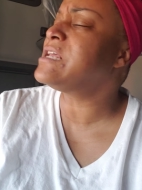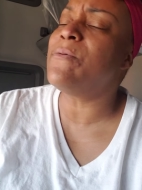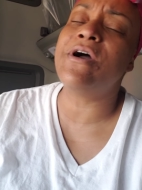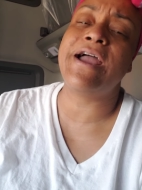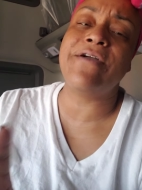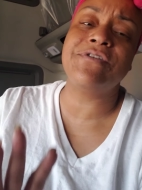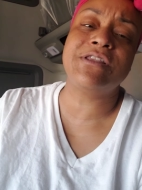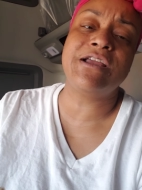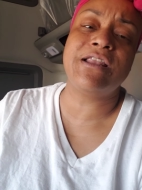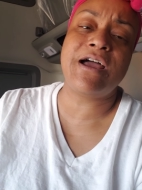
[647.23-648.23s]
I want
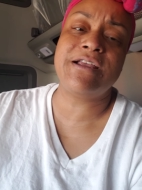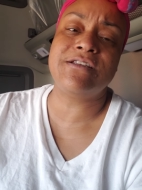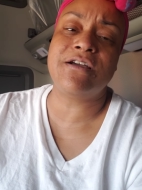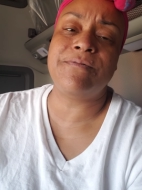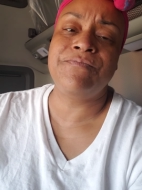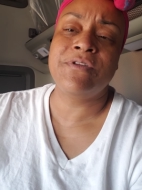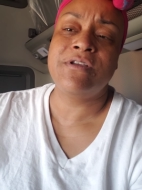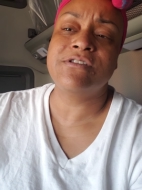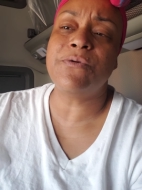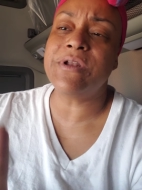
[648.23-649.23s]
everything lined up.
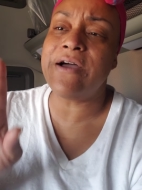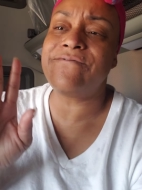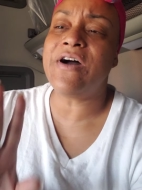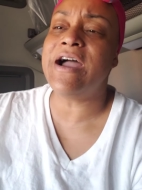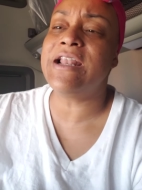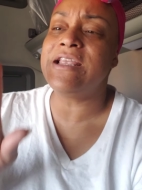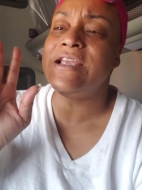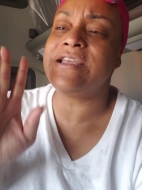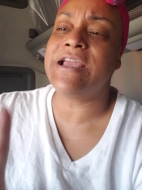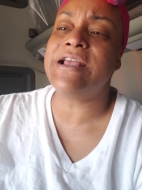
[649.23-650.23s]
So when I
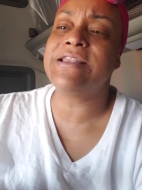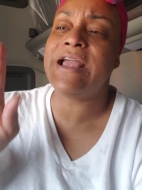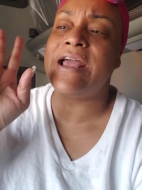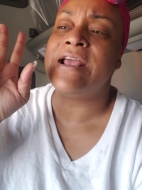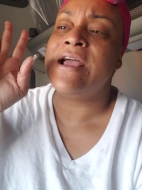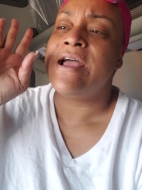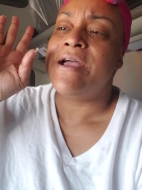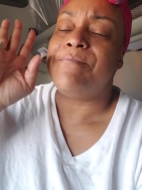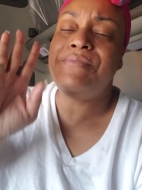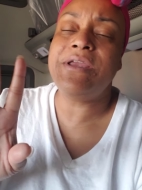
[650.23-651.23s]
finally get that
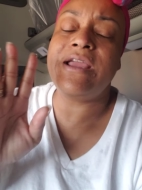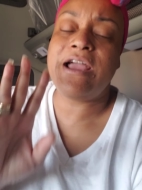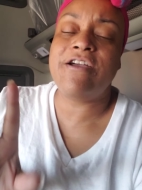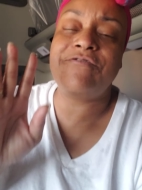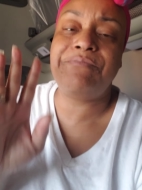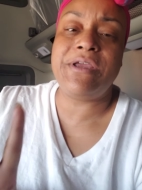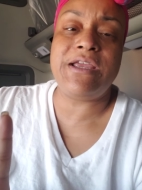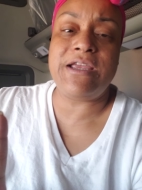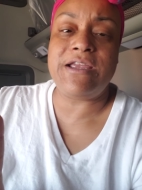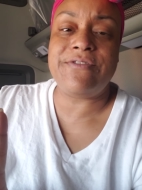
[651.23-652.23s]

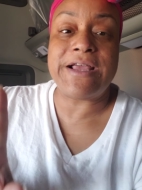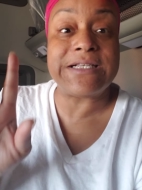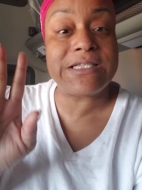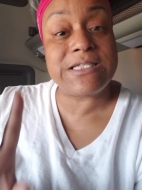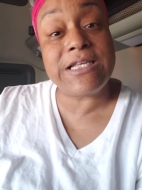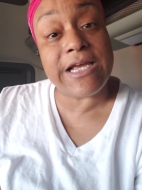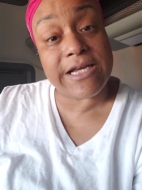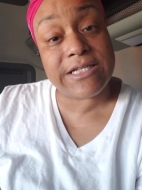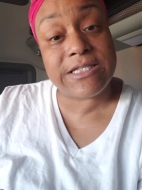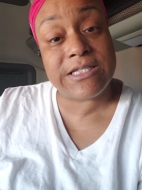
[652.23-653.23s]
BFP that
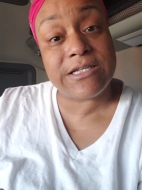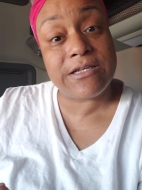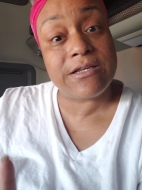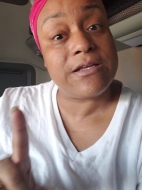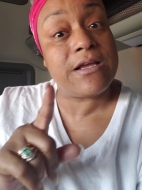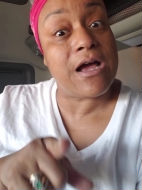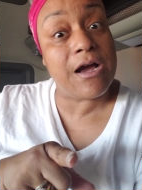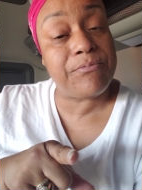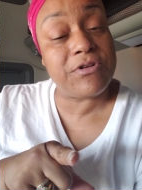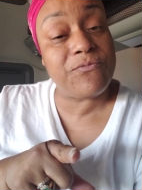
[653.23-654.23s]
sticks,
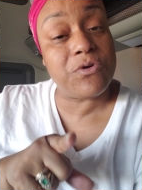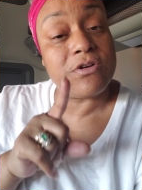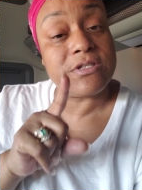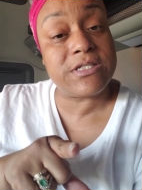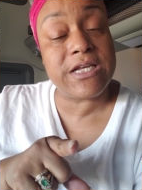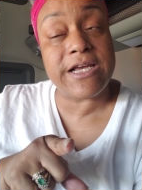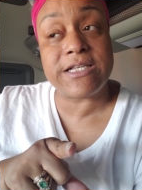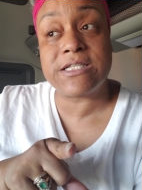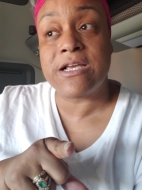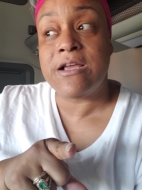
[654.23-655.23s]
operative word
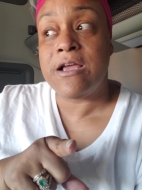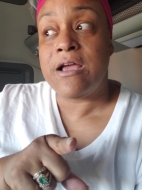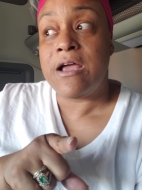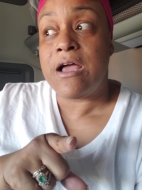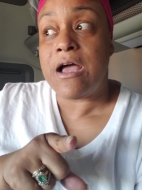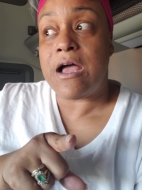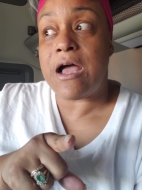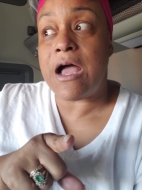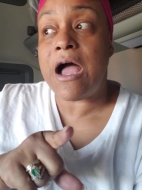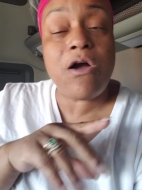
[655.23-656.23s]
sticks,
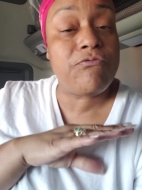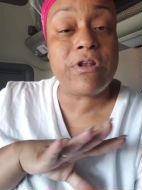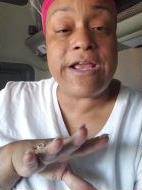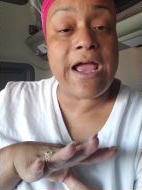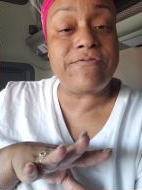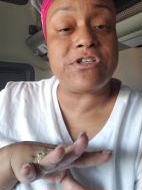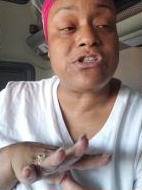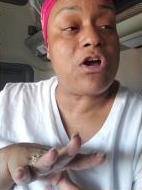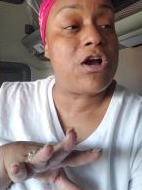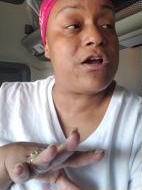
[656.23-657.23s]
I don't really have to
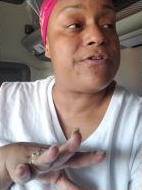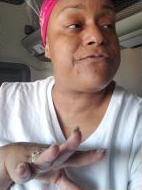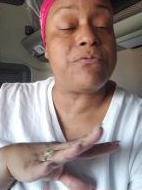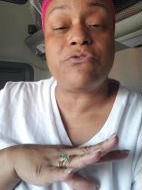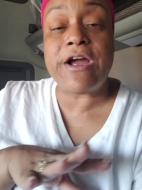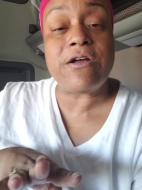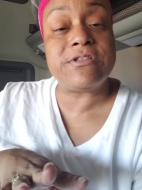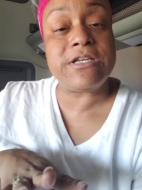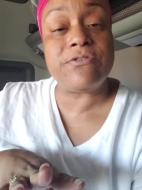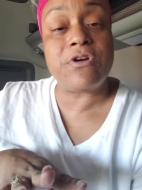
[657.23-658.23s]
start from ground
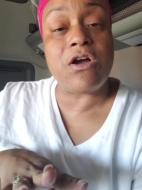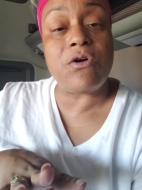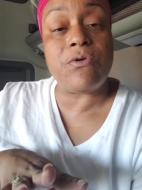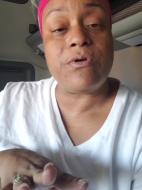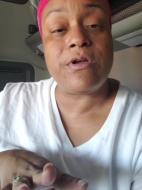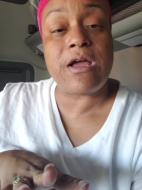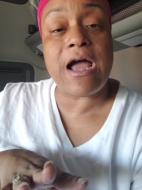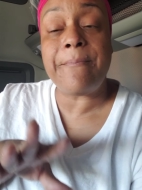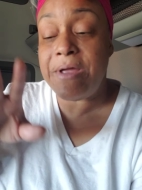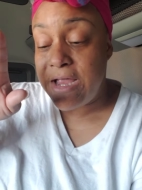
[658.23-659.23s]
zero.
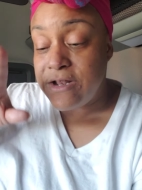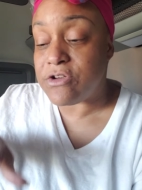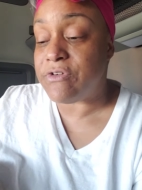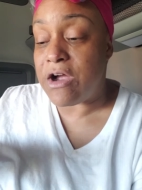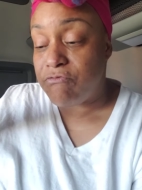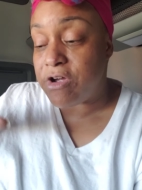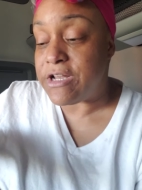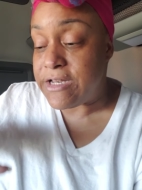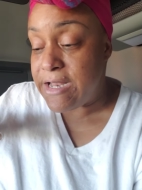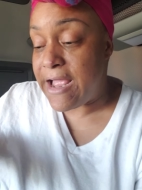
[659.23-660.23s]
I'm hitting the ground
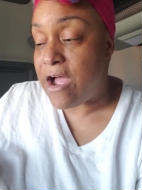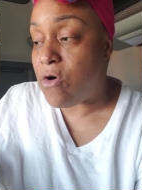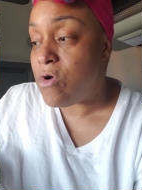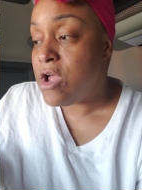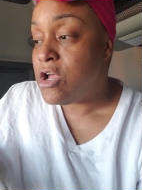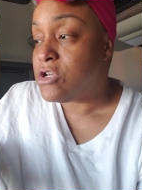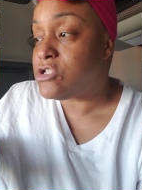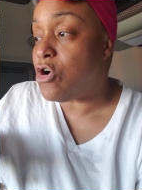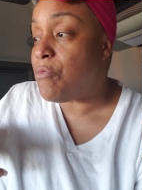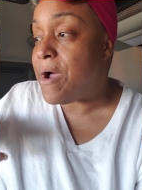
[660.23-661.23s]
running now.
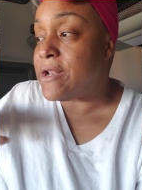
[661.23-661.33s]
So by